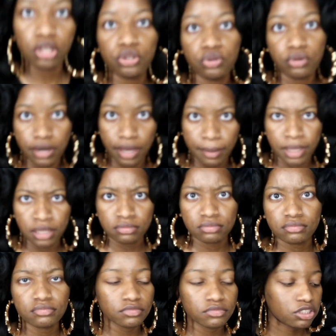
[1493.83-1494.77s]
you know what I
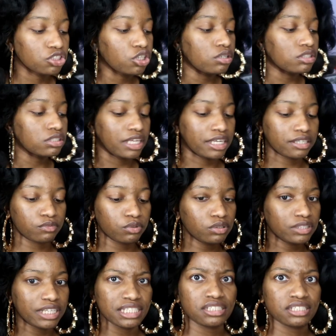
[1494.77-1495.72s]
mean? So it's like
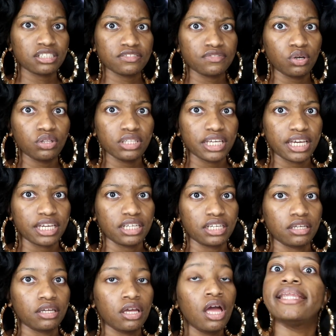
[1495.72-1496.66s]
real nice and
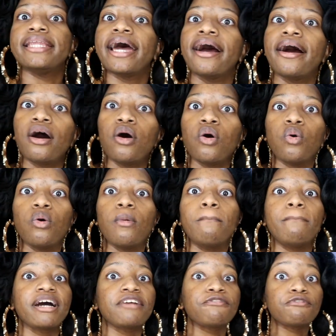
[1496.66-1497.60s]
exfoliating. Now
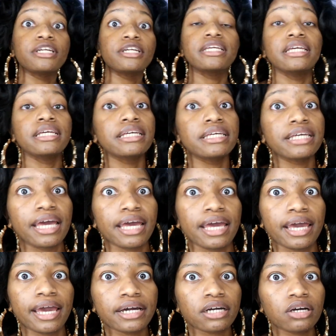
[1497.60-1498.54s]
my freaking
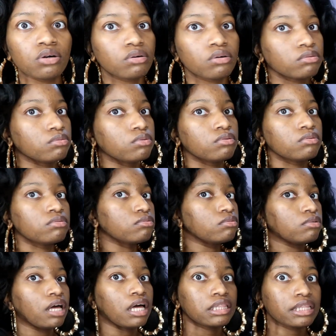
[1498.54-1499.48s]
Echo
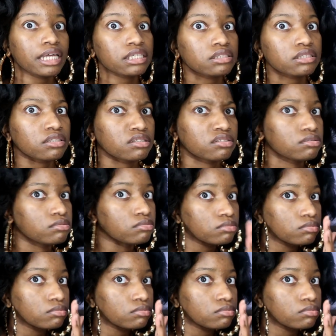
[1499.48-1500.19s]
Alexa